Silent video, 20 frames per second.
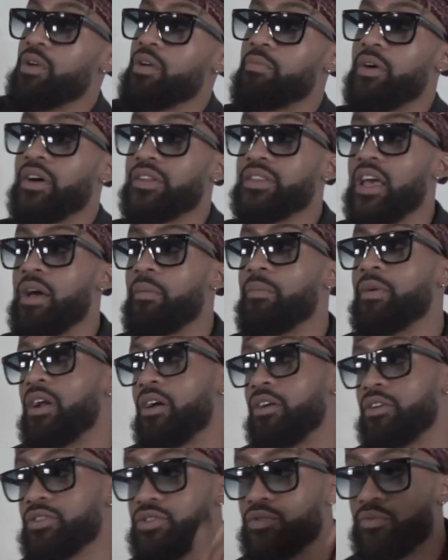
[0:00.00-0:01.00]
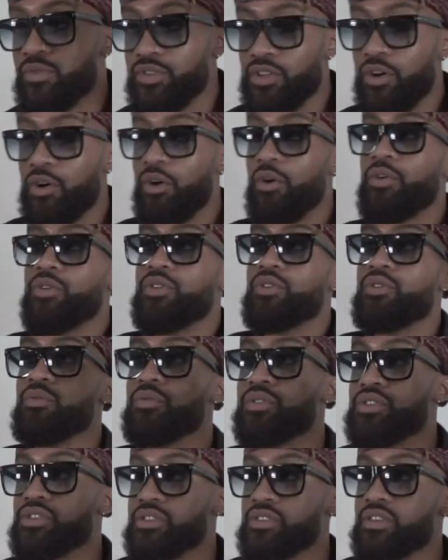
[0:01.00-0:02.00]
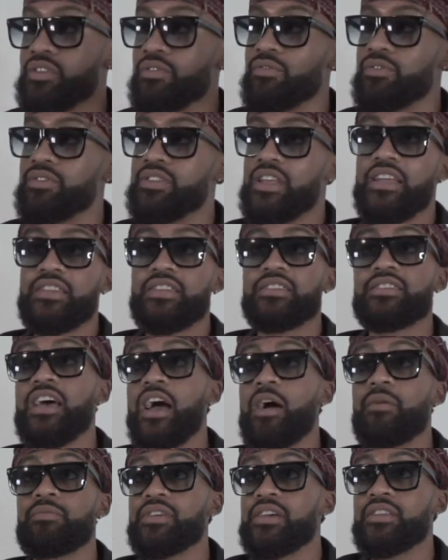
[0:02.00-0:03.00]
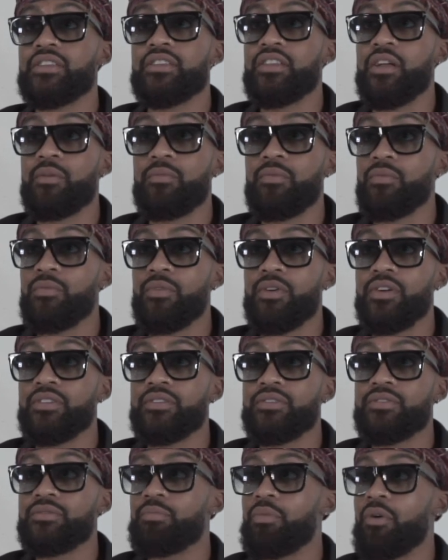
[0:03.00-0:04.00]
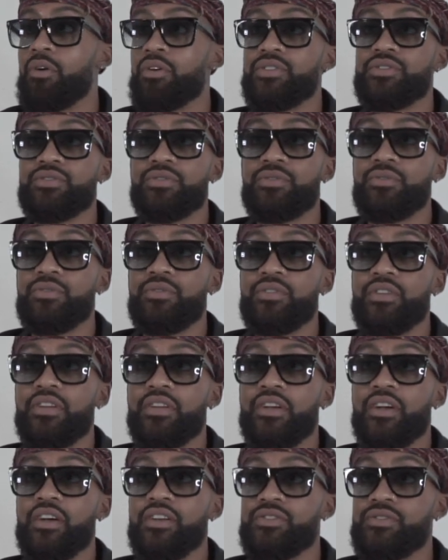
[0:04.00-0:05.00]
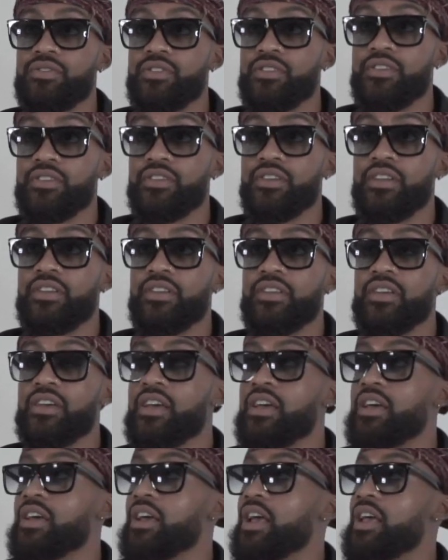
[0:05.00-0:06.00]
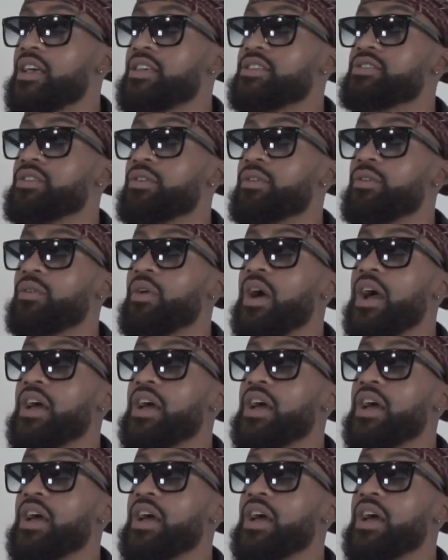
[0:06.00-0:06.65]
be about that, but I also went to OU, which was at the time was like the number one party school in the country, and so